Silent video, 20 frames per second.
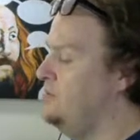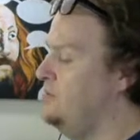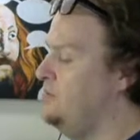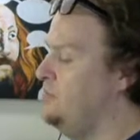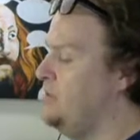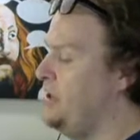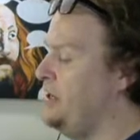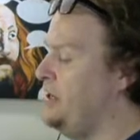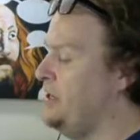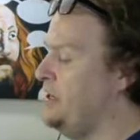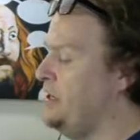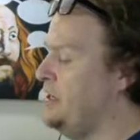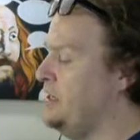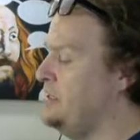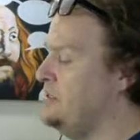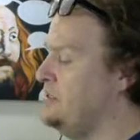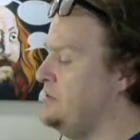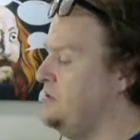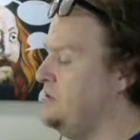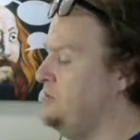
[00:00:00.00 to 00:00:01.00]
Plotting
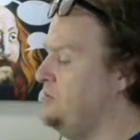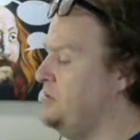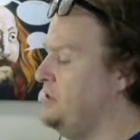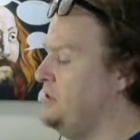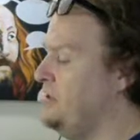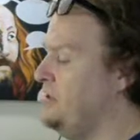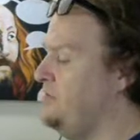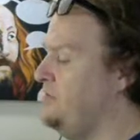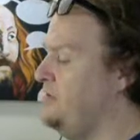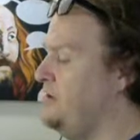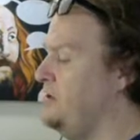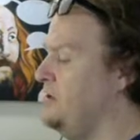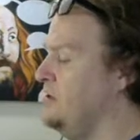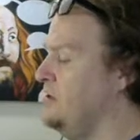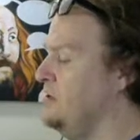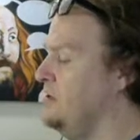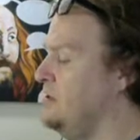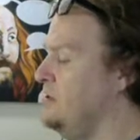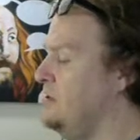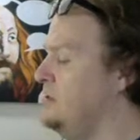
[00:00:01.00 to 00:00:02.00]
against Earth, but they
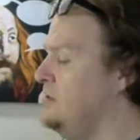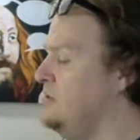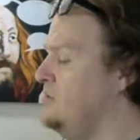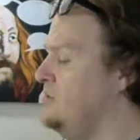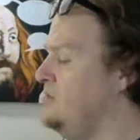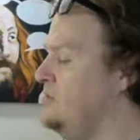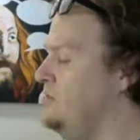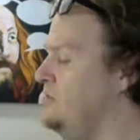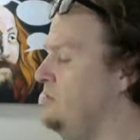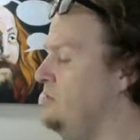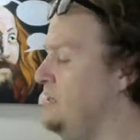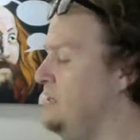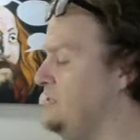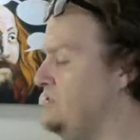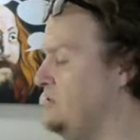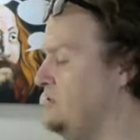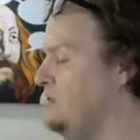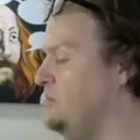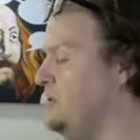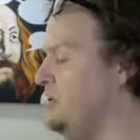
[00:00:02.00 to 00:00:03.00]
fail
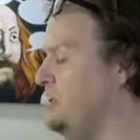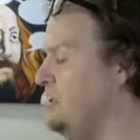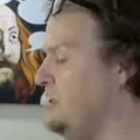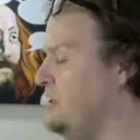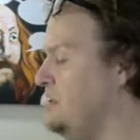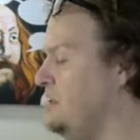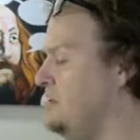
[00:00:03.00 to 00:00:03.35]
miserably?